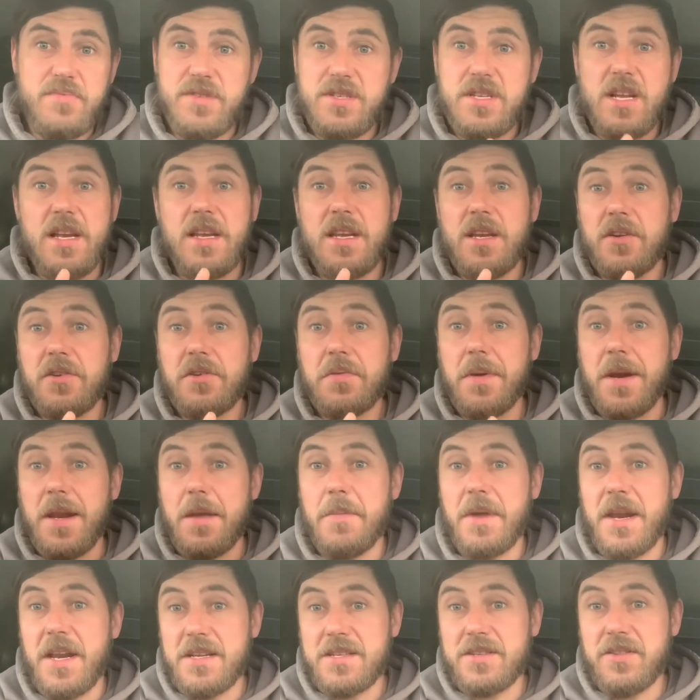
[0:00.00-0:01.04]
sitting here 20
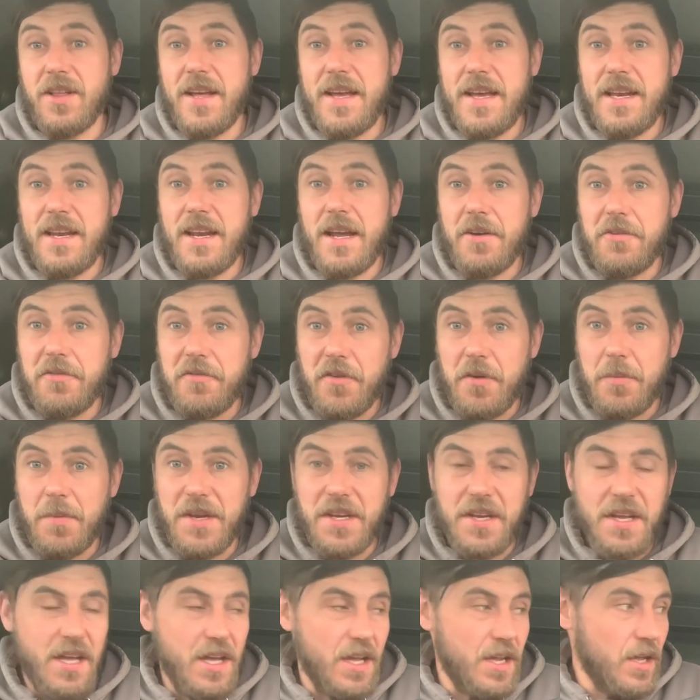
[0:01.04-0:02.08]
minutes late now for my
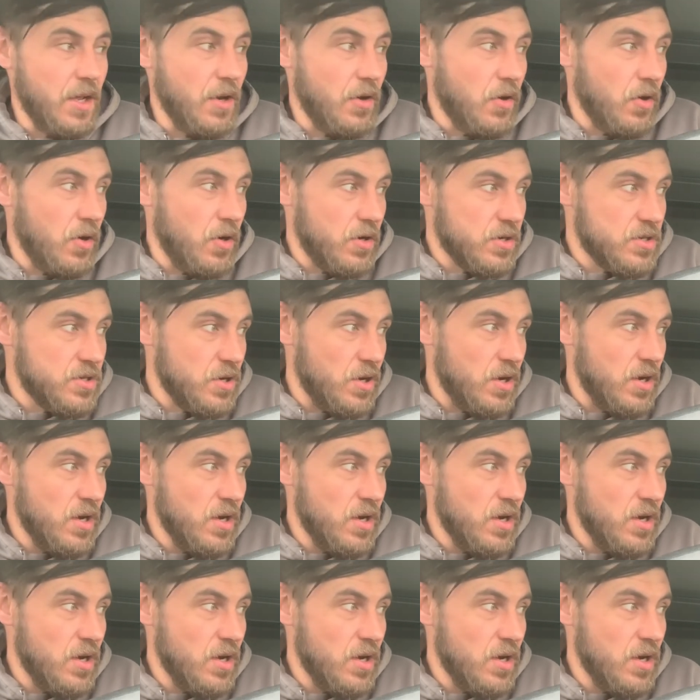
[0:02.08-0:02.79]
day, you know. So